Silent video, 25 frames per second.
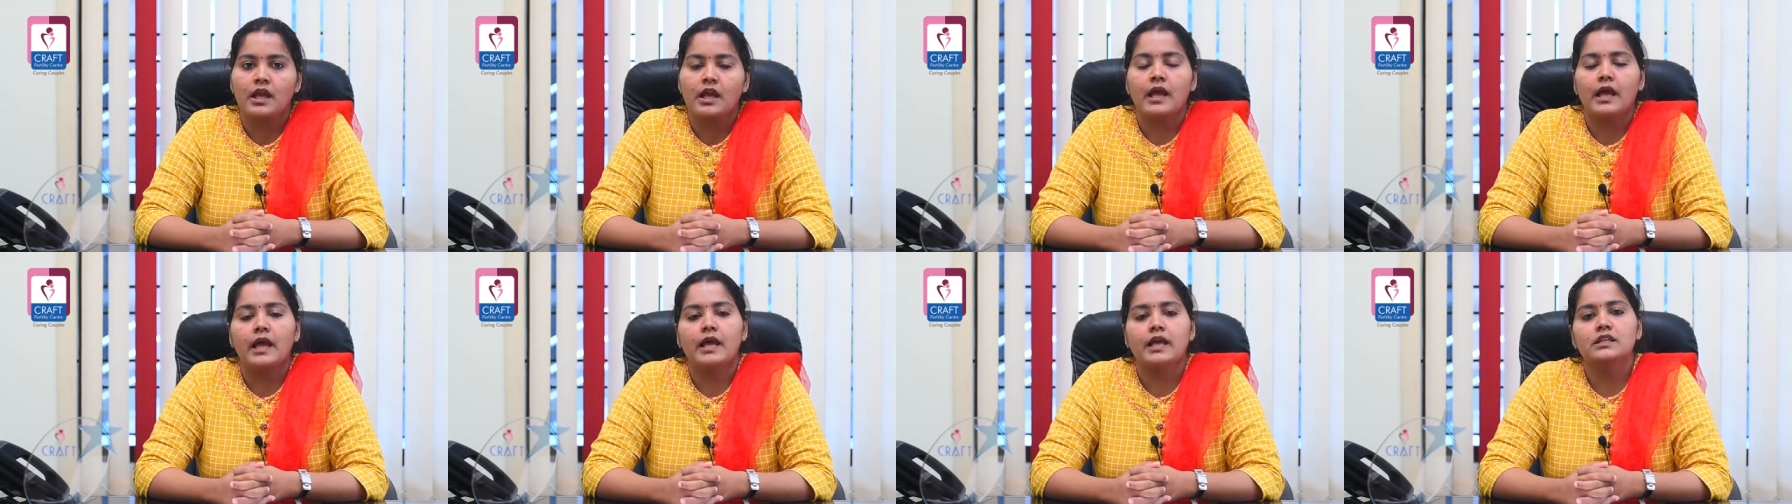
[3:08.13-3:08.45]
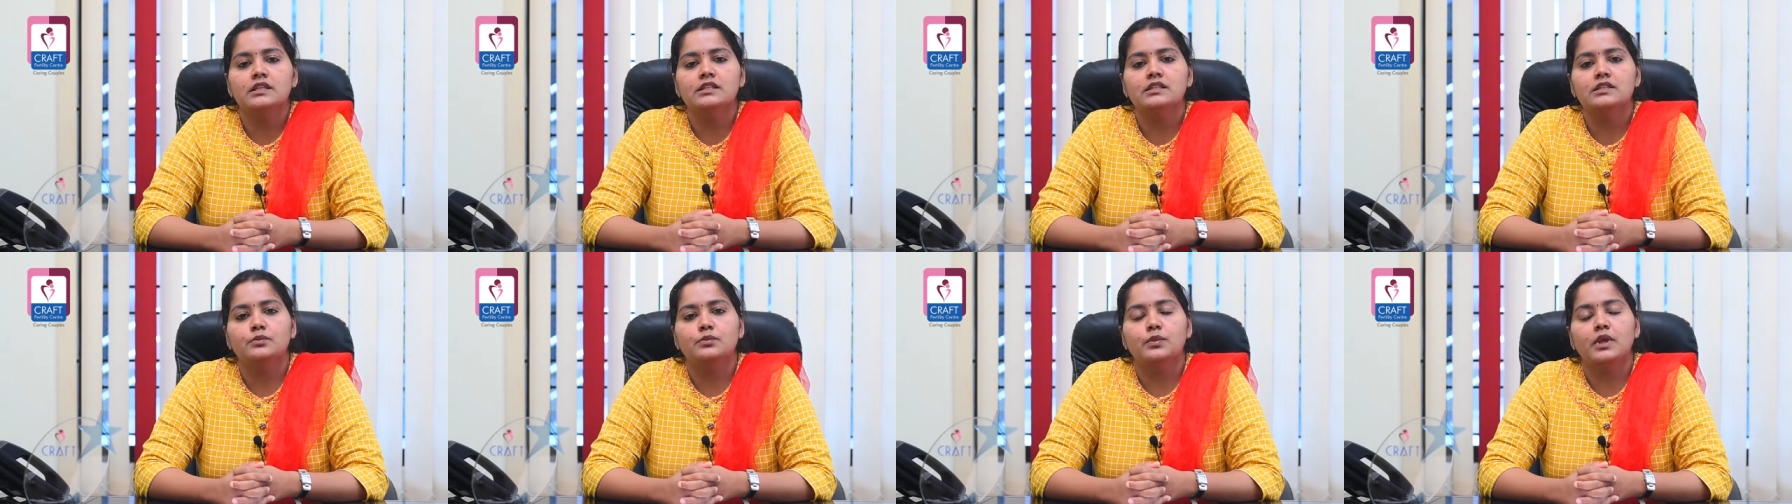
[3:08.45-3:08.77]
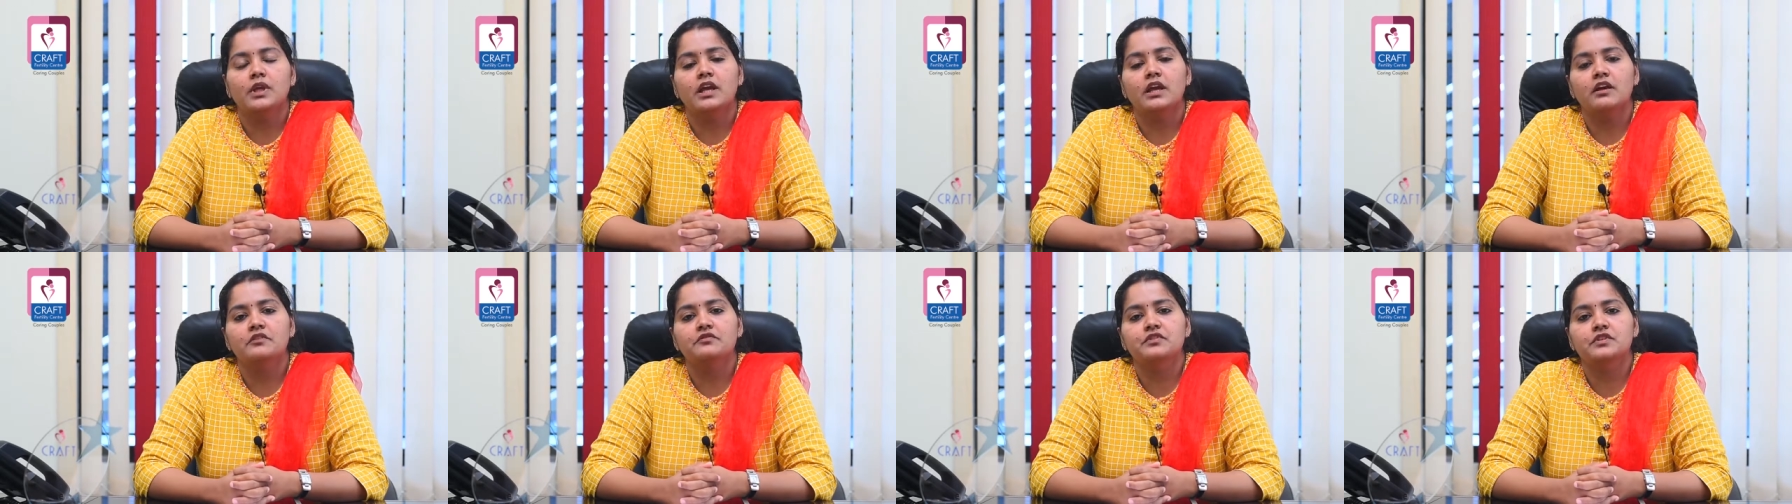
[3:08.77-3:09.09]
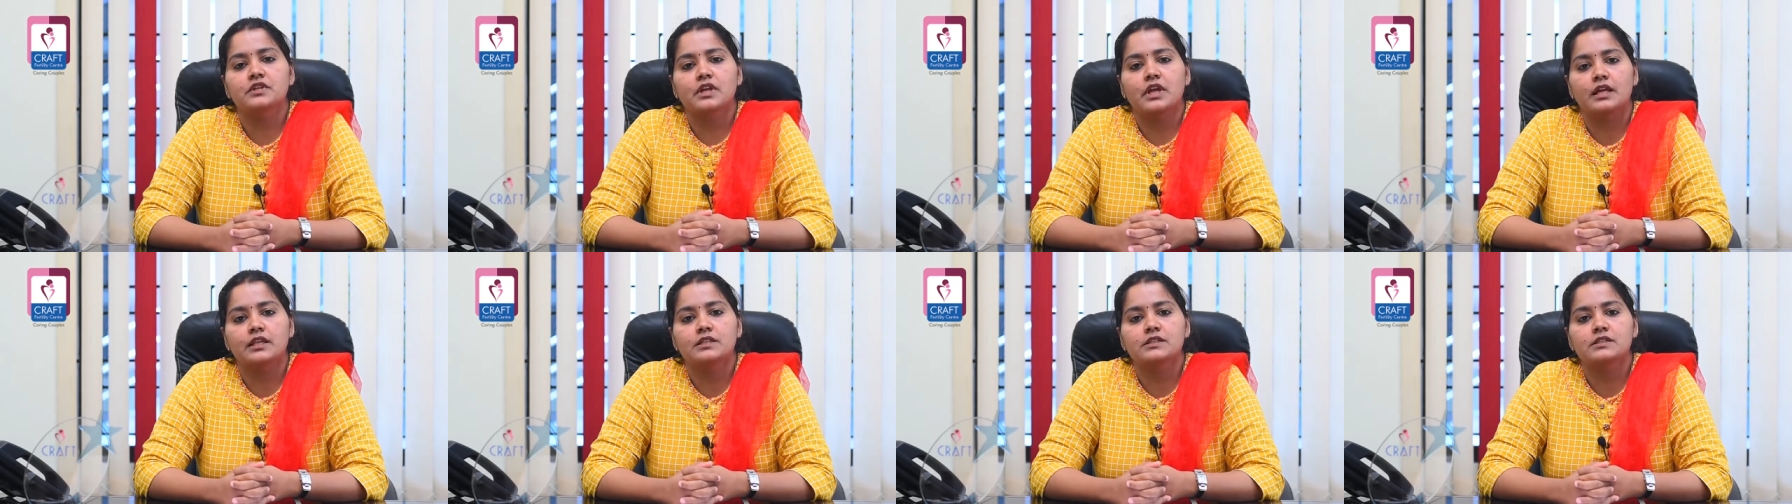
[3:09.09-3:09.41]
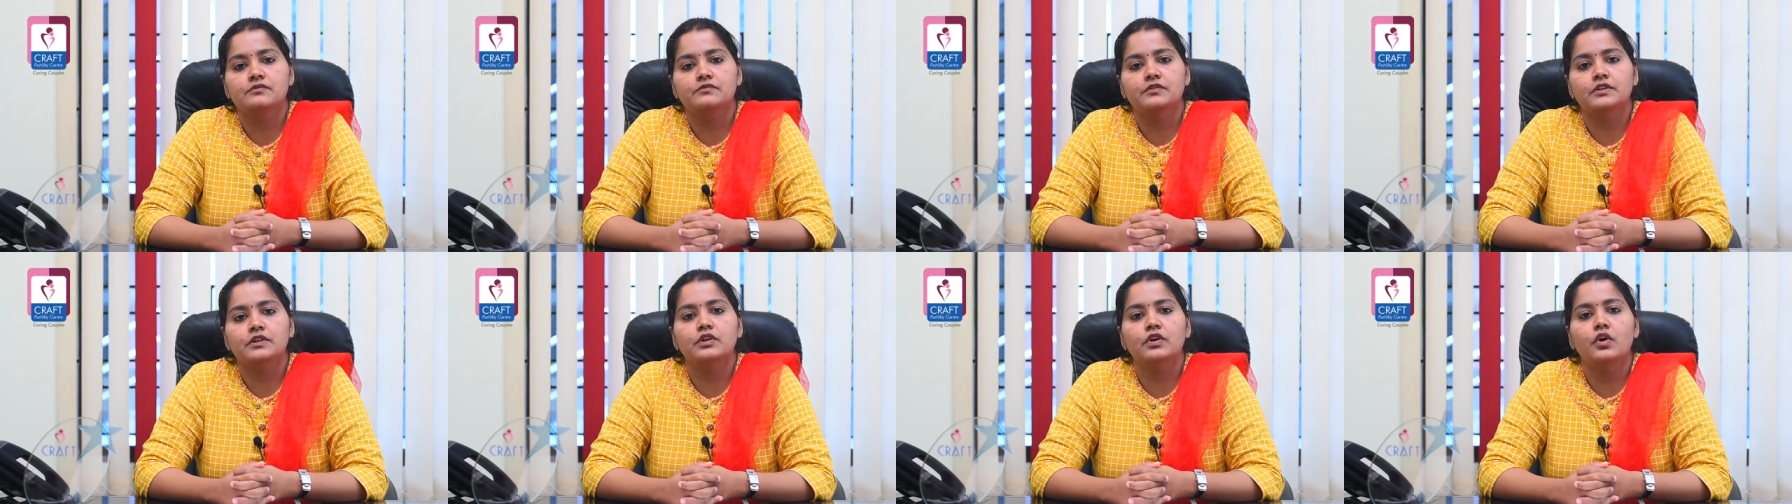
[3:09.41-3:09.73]
and we have
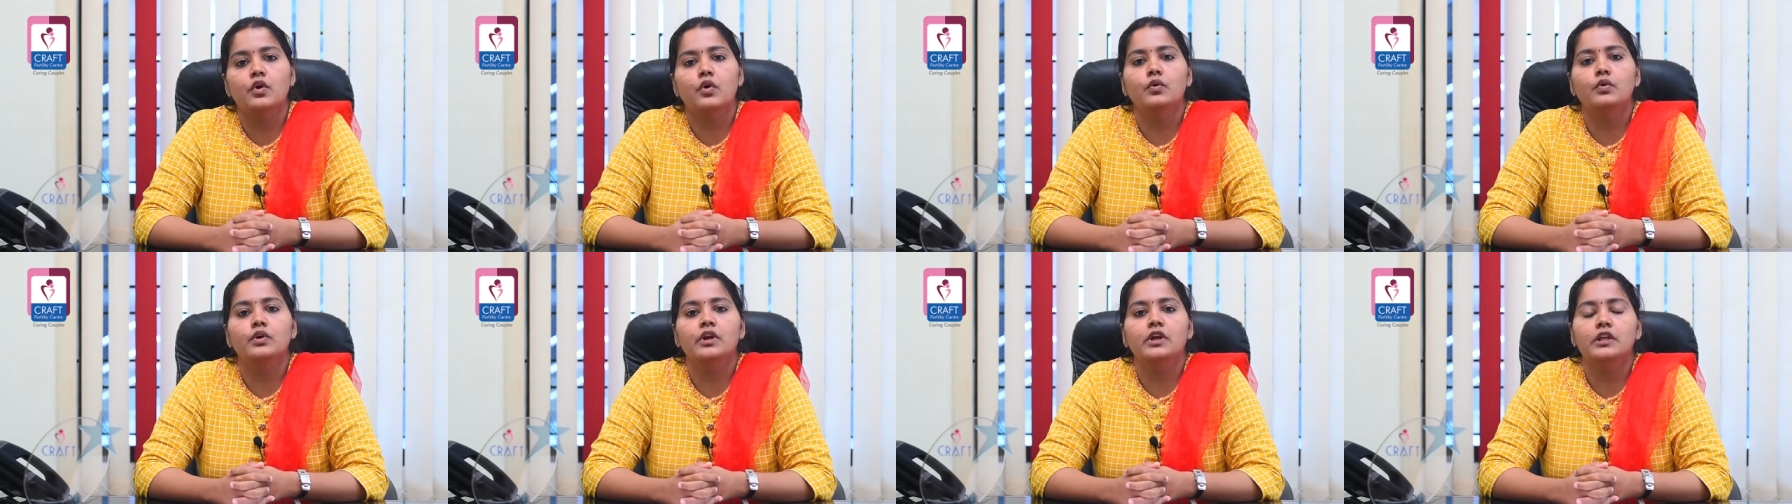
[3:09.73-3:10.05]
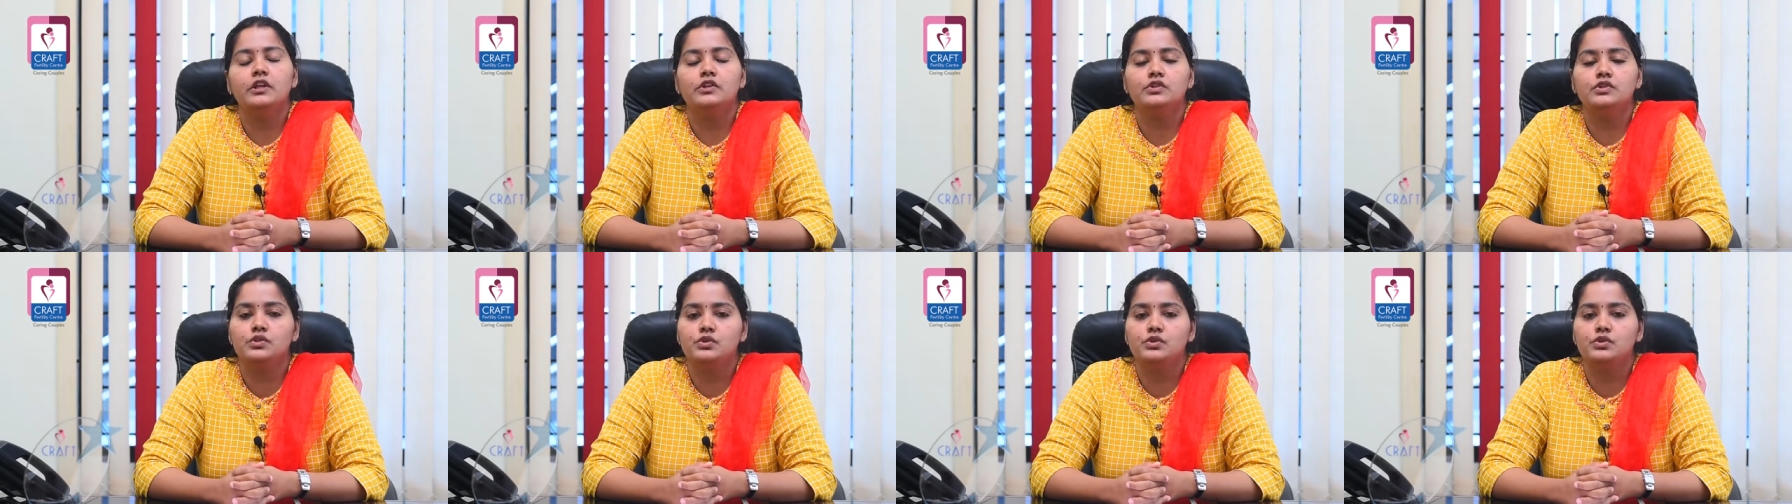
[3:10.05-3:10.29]
transferred only